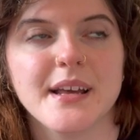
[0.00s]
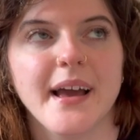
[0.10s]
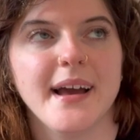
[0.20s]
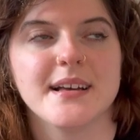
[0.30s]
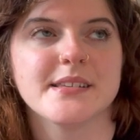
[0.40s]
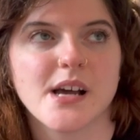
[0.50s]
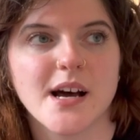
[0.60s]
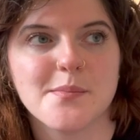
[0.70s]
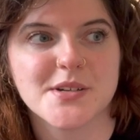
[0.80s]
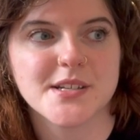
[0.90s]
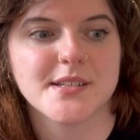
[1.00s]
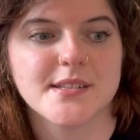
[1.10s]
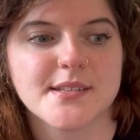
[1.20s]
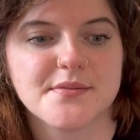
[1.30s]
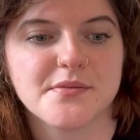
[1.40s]
has
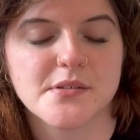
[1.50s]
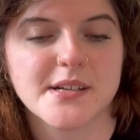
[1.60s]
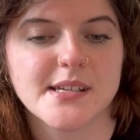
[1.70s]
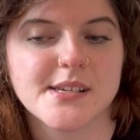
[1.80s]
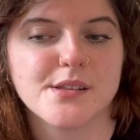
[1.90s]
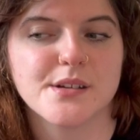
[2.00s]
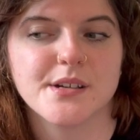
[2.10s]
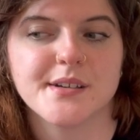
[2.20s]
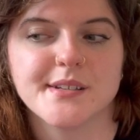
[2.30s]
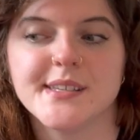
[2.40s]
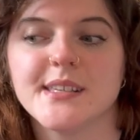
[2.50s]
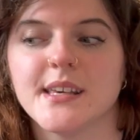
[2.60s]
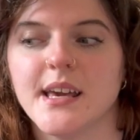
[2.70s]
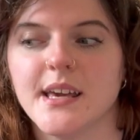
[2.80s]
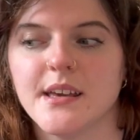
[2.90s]
options for either
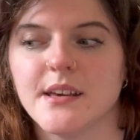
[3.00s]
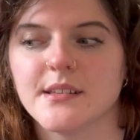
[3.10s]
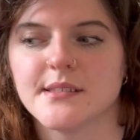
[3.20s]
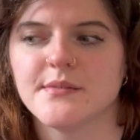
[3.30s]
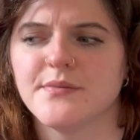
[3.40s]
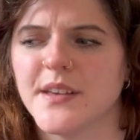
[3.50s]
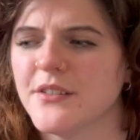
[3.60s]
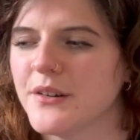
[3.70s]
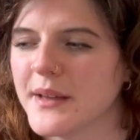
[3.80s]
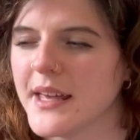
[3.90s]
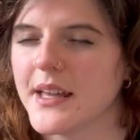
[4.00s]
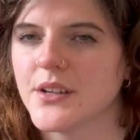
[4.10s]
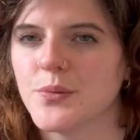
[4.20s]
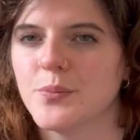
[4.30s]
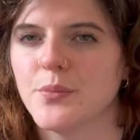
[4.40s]
DK fingering weight
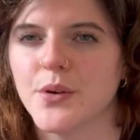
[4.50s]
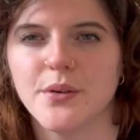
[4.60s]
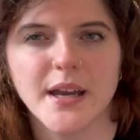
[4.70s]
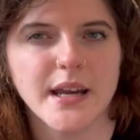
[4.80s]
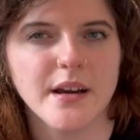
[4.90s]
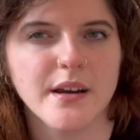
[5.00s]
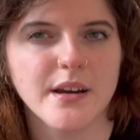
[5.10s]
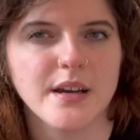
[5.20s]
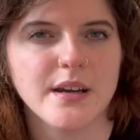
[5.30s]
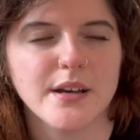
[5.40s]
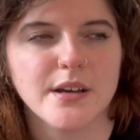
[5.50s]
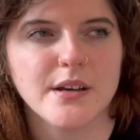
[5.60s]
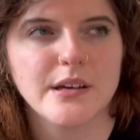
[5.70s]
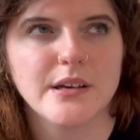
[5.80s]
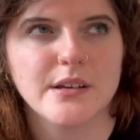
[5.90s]
and a mohair,
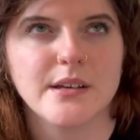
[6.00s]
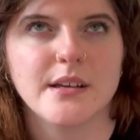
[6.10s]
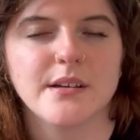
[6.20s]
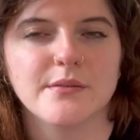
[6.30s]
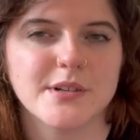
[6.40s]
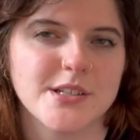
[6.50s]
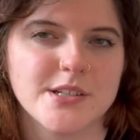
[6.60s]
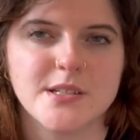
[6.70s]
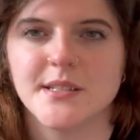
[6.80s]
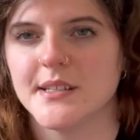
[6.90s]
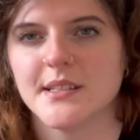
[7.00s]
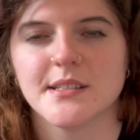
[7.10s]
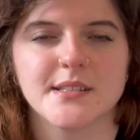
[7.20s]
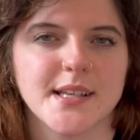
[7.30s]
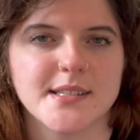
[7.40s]
which she
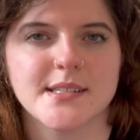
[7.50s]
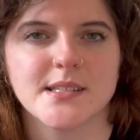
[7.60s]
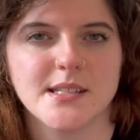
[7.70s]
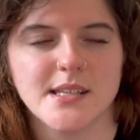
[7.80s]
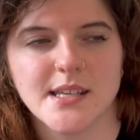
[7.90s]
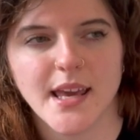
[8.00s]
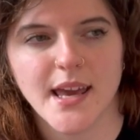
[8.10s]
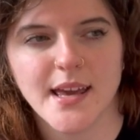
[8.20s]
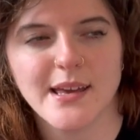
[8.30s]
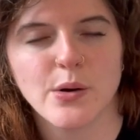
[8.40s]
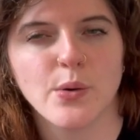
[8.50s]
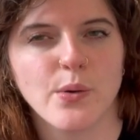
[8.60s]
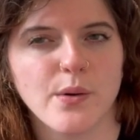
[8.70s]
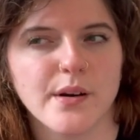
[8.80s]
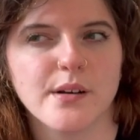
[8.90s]
says is a DK,
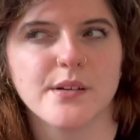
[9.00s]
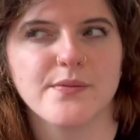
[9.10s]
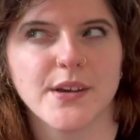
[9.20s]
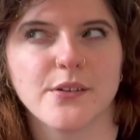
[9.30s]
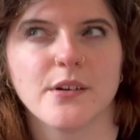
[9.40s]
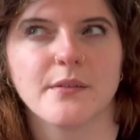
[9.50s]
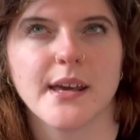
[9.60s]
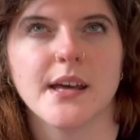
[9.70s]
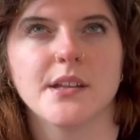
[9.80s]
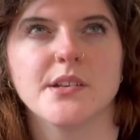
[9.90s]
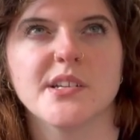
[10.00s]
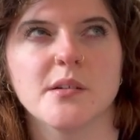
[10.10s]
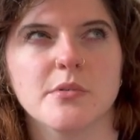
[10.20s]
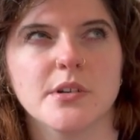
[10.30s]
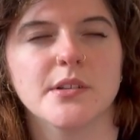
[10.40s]
or fingering weight held
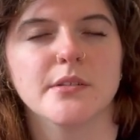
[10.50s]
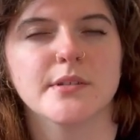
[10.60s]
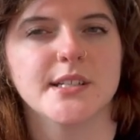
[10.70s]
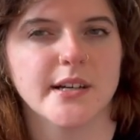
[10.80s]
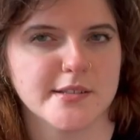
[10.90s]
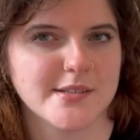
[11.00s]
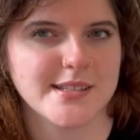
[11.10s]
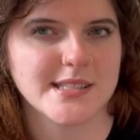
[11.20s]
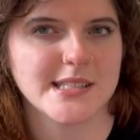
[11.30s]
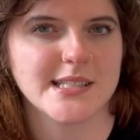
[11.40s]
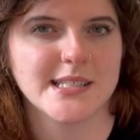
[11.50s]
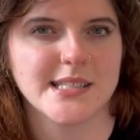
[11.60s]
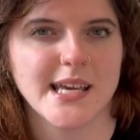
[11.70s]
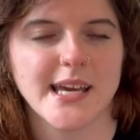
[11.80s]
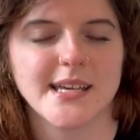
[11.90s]
double, she also says is a
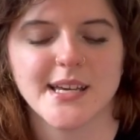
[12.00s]
DK.